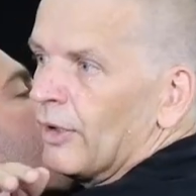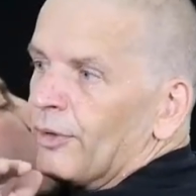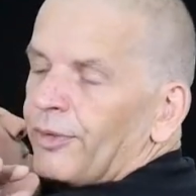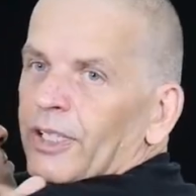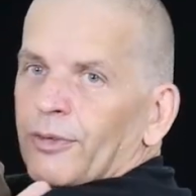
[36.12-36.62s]

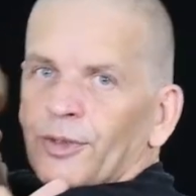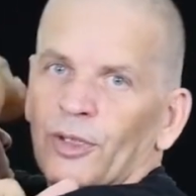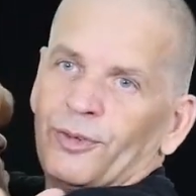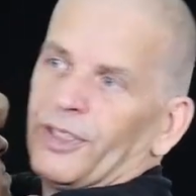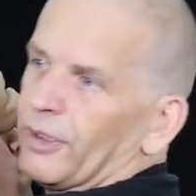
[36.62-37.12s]
Figure
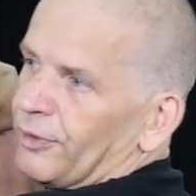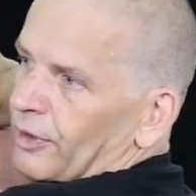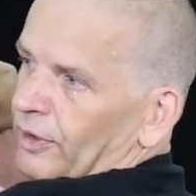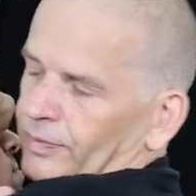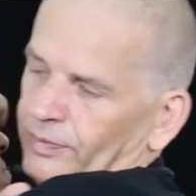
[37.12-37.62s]
four.
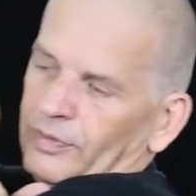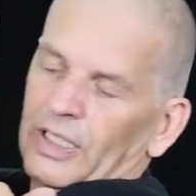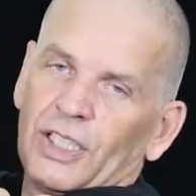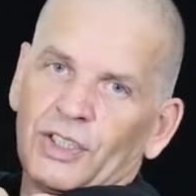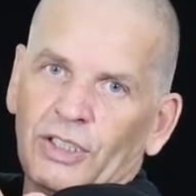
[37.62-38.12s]

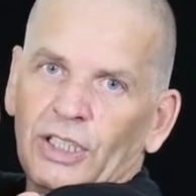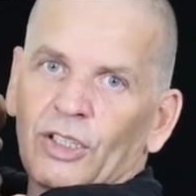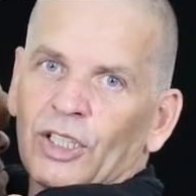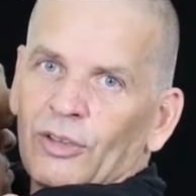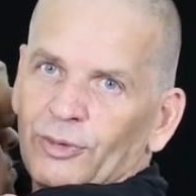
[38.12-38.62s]
Right, so you
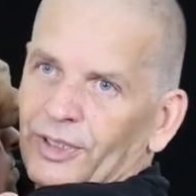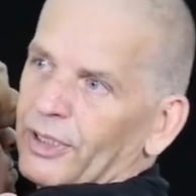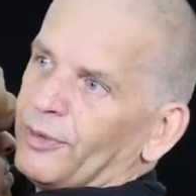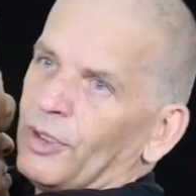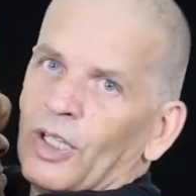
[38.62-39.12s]
lock on figure
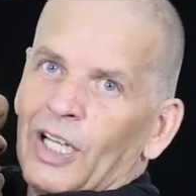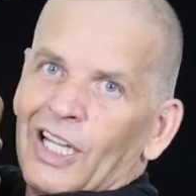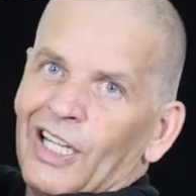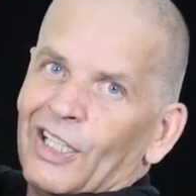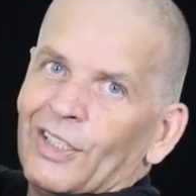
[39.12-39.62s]
four.
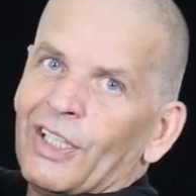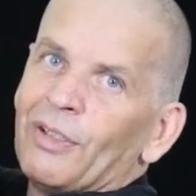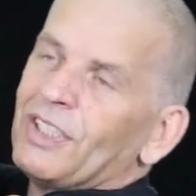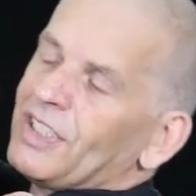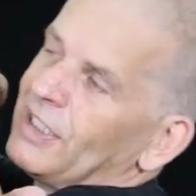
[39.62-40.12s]

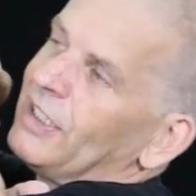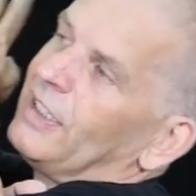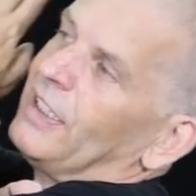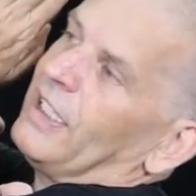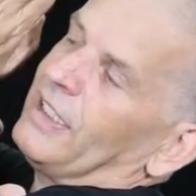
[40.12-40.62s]
Notice, look,
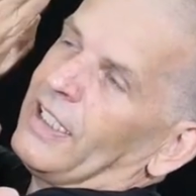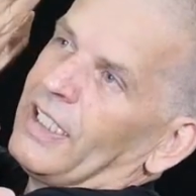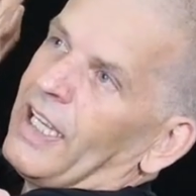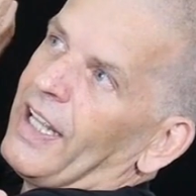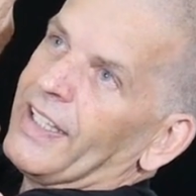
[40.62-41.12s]
that
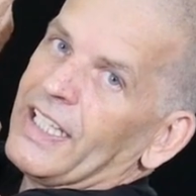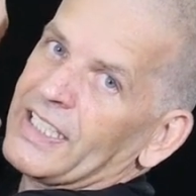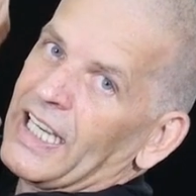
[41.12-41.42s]
this